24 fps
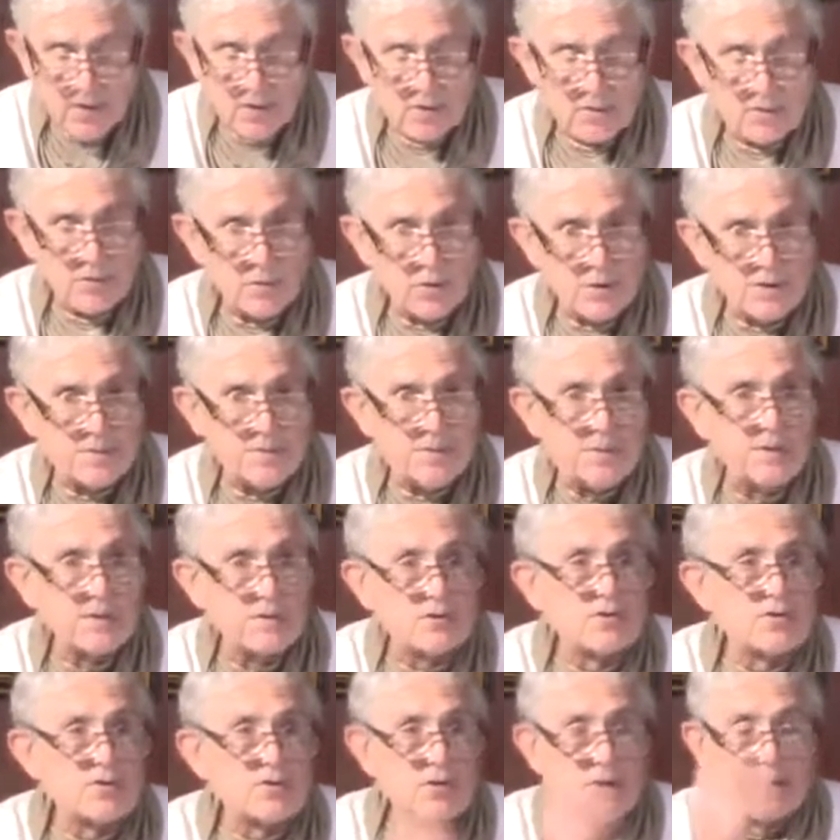So what's being
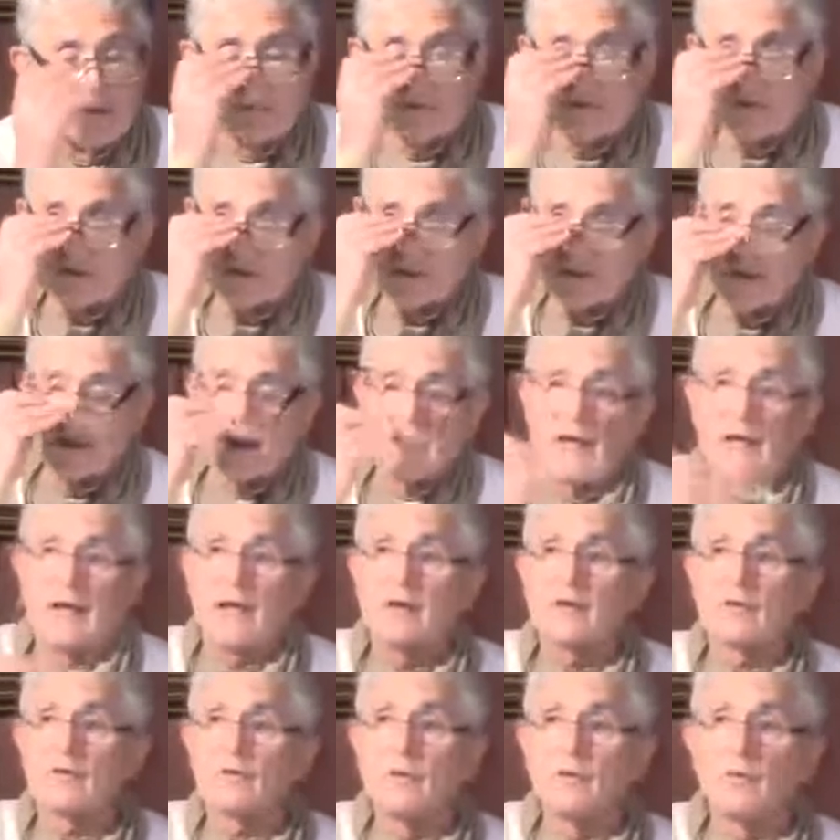described here is an
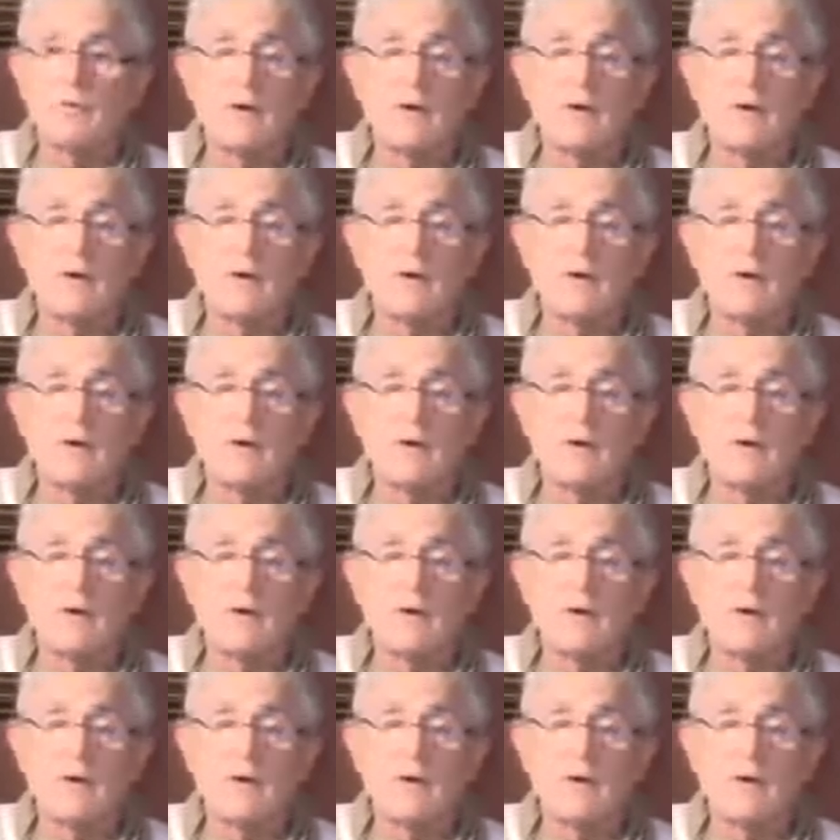actual